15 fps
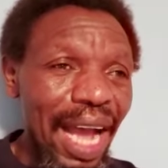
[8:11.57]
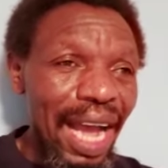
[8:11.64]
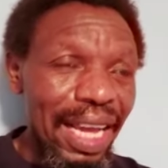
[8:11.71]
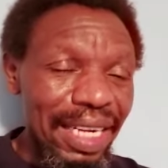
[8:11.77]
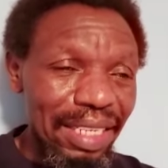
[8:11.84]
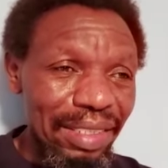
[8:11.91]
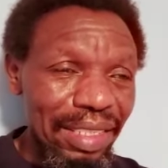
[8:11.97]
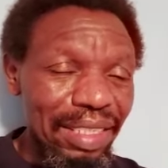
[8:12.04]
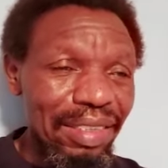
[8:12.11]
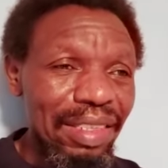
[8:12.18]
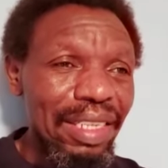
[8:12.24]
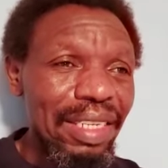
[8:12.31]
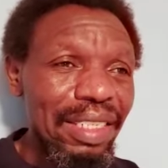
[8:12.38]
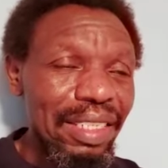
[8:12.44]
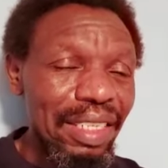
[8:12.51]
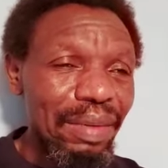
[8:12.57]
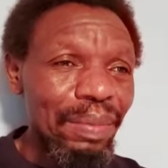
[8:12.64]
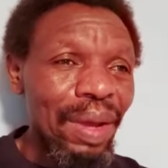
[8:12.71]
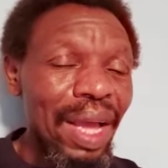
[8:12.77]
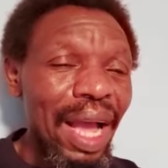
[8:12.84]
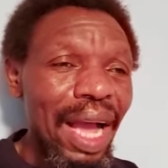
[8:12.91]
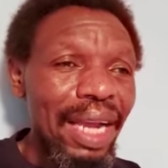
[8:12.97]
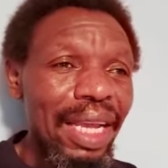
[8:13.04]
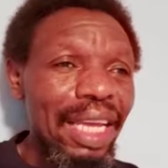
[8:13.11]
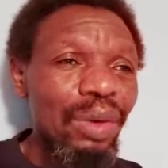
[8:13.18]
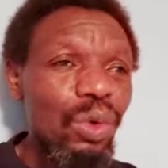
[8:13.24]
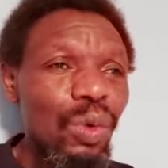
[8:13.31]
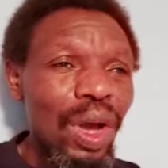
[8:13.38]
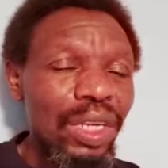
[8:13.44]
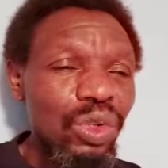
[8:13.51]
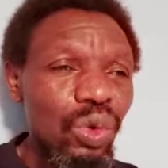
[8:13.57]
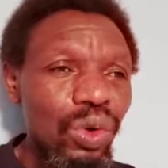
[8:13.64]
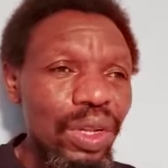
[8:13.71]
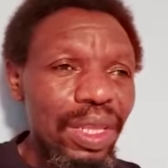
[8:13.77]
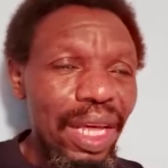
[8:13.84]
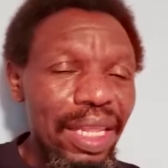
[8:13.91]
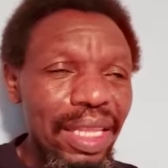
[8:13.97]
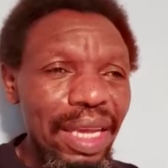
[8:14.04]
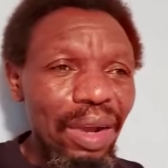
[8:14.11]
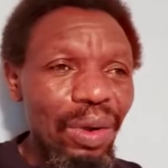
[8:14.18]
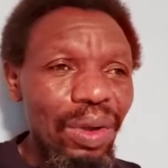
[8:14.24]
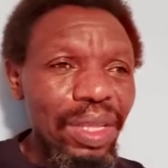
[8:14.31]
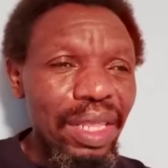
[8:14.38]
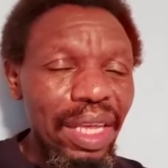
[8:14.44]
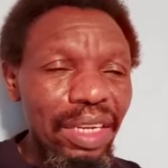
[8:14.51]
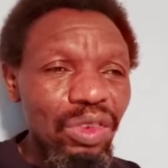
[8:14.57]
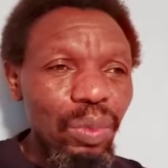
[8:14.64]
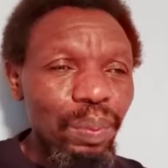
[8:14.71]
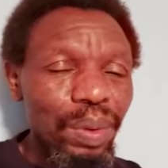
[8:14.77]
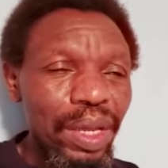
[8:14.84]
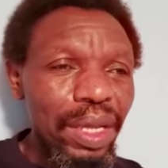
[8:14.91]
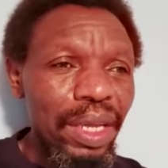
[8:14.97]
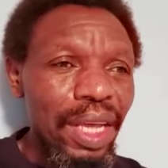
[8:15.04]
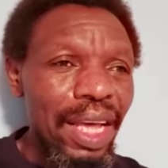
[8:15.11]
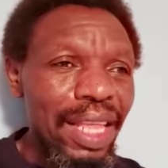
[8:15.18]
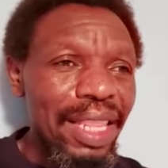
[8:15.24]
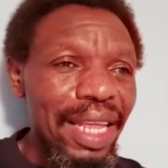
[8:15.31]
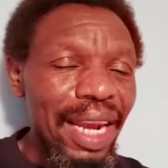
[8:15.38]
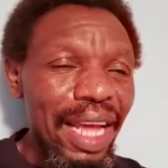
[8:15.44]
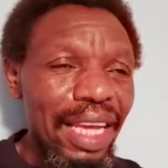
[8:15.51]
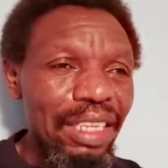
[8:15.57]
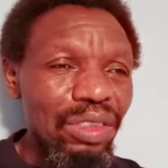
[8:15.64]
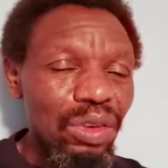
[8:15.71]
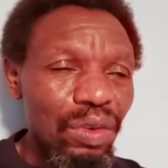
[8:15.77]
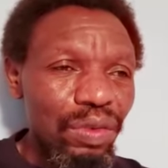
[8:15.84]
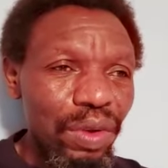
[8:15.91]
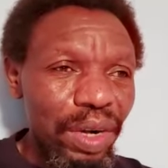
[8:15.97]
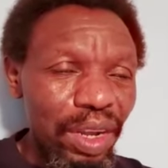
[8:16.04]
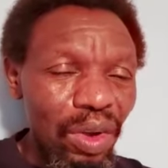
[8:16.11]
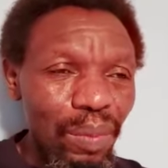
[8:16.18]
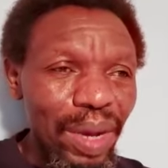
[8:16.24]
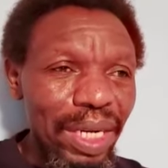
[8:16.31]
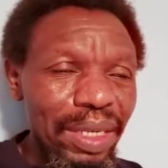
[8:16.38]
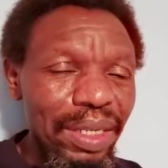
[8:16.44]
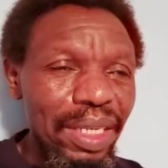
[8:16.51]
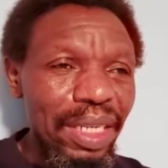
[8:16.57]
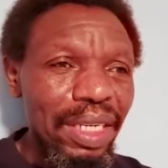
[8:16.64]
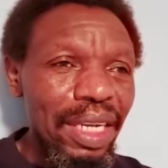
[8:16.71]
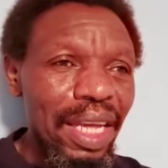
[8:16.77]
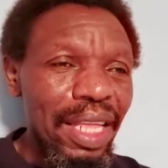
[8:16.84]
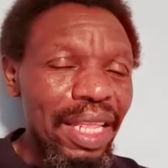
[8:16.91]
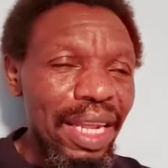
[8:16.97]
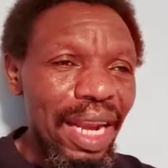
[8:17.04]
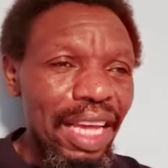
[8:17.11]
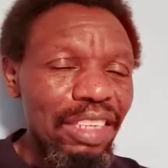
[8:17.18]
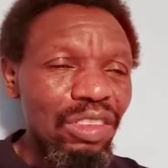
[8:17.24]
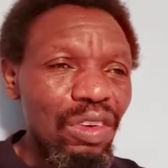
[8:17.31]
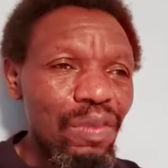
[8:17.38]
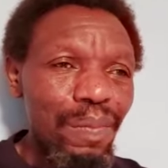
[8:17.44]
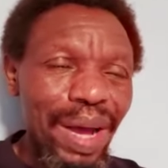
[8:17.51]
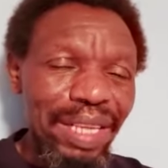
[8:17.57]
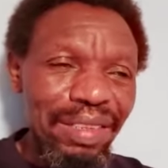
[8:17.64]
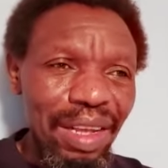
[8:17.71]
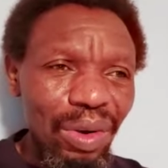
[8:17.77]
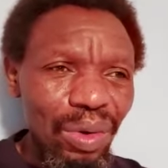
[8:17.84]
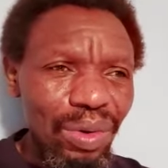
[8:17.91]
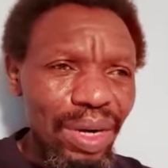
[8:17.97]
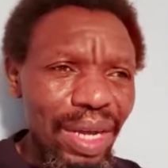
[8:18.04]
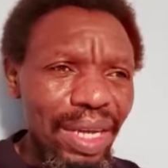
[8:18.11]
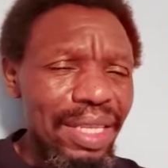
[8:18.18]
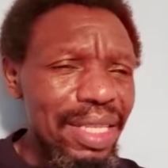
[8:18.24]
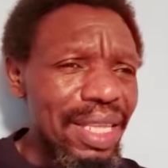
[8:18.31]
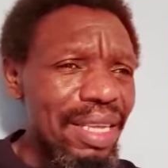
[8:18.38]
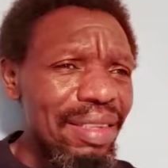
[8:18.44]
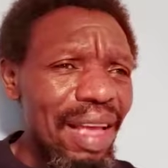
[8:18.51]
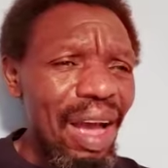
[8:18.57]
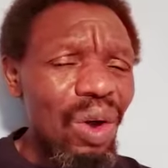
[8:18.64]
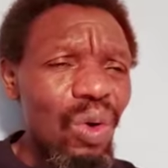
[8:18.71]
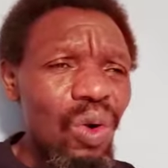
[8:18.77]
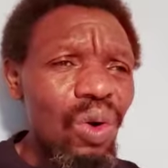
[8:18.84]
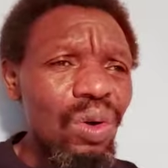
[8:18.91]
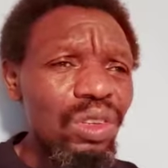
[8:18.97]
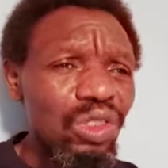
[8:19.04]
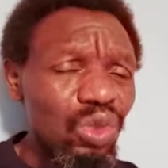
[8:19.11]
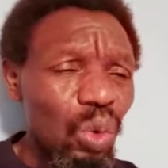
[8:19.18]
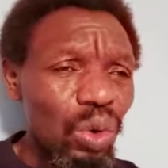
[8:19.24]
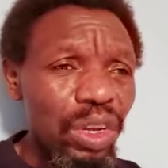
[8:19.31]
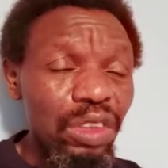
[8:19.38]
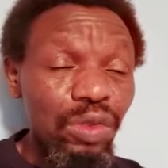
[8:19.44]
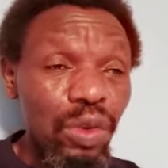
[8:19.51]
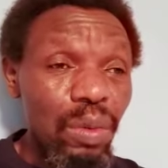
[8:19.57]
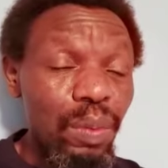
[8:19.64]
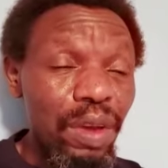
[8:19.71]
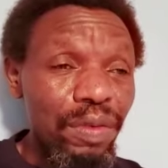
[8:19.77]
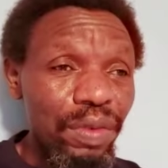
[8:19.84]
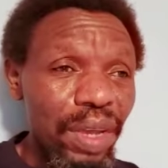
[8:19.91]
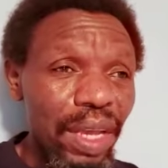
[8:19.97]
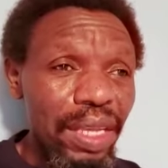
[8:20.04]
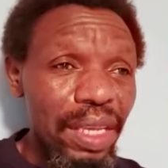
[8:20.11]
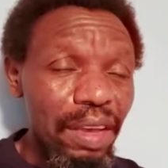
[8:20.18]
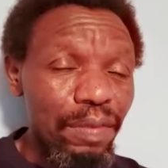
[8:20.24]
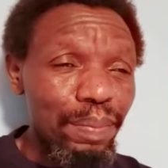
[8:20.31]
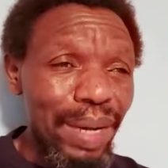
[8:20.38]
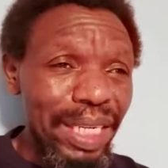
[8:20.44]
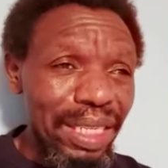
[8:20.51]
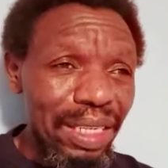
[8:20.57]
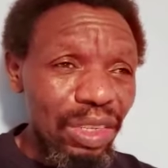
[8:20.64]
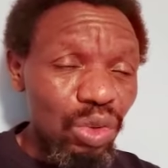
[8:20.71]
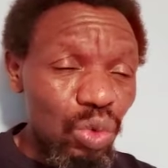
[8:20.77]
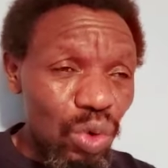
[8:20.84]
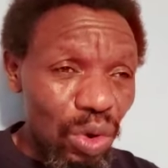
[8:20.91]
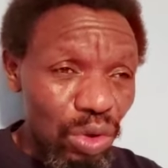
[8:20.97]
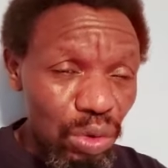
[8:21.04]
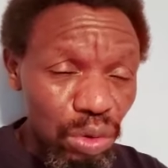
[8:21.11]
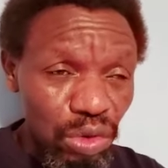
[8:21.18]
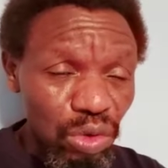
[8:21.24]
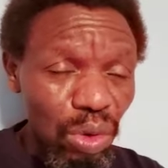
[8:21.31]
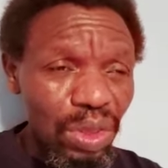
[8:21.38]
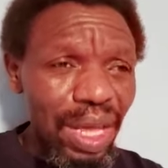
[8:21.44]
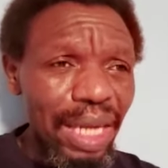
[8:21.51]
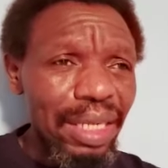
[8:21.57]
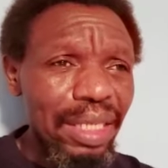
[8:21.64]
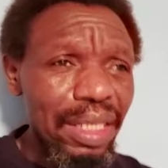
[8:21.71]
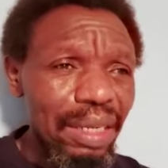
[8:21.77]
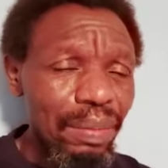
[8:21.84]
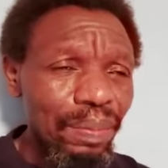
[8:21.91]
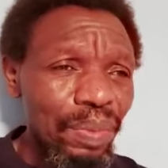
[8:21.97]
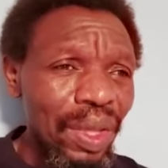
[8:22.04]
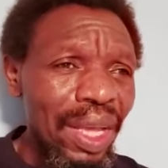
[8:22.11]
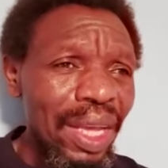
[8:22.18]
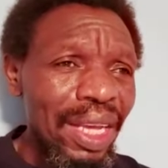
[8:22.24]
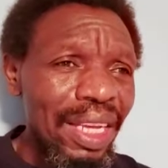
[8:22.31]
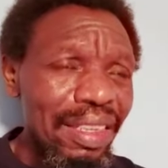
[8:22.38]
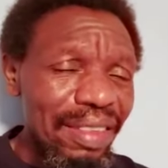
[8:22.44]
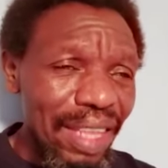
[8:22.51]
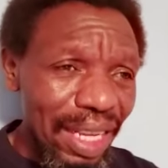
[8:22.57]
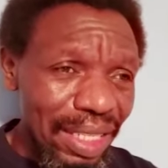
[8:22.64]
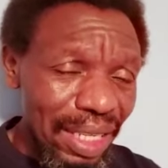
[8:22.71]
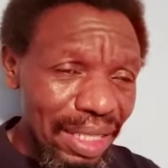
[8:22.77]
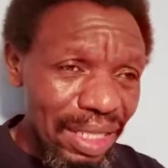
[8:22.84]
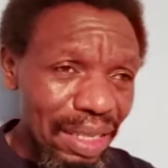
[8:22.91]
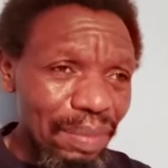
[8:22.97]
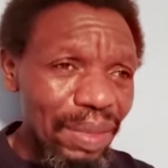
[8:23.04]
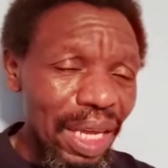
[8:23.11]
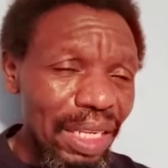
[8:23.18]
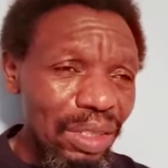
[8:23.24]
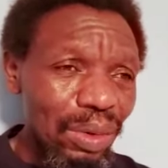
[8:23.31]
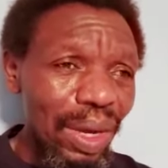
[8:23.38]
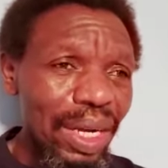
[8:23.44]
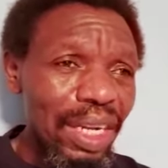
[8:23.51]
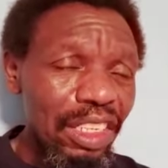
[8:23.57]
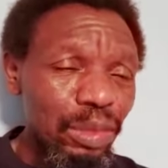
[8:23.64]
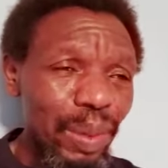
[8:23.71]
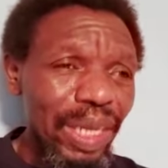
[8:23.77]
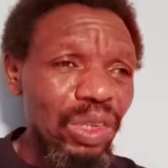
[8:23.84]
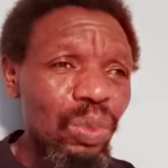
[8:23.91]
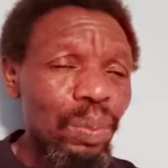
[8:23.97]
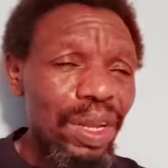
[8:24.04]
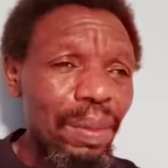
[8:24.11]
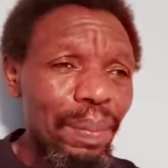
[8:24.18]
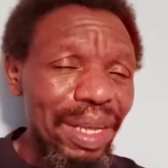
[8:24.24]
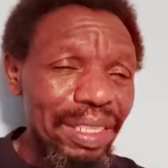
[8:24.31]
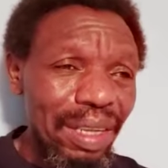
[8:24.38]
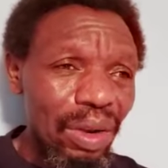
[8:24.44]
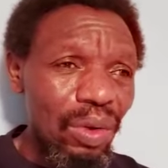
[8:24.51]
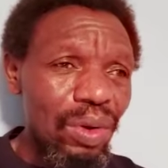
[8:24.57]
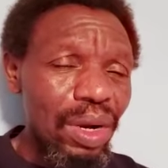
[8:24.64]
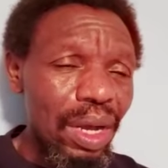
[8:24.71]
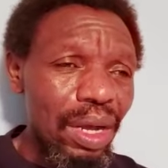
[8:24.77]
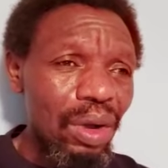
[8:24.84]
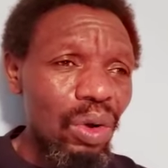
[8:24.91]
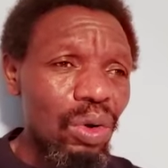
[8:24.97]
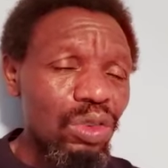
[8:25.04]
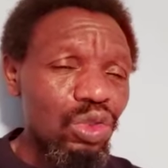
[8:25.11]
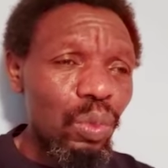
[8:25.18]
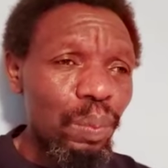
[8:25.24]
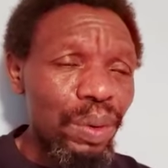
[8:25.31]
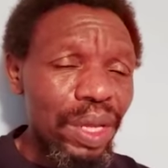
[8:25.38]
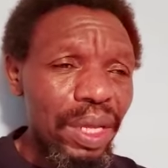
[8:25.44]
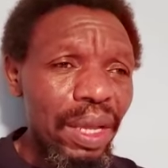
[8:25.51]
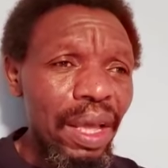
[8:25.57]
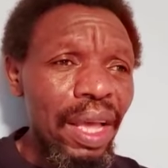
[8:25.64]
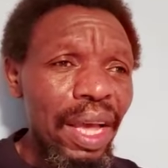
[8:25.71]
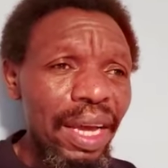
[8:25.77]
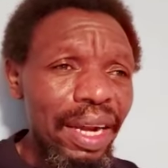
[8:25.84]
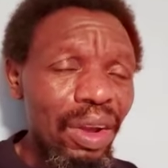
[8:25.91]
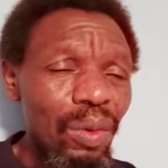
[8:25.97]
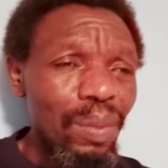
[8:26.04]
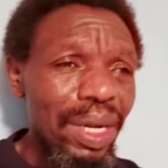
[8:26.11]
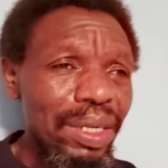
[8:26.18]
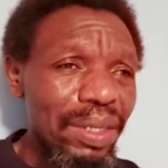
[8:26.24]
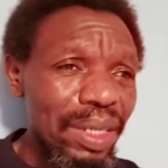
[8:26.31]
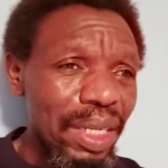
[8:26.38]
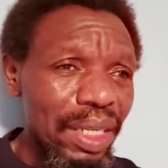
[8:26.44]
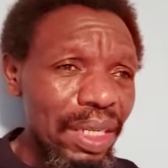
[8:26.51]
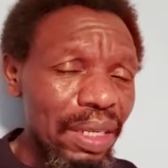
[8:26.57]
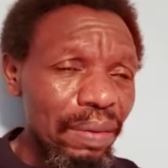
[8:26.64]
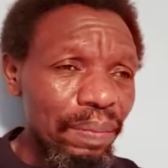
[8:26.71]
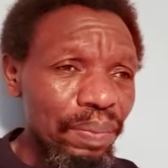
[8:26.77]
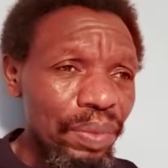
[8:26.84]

under 16 team. Again, we were told that they are going there to play the likes of Real Madrid, the likes of Barcelona. These are all stories from FKA. But you you saw that team. Is that a team that you can expect to play Barcelona or to play Real Madrid?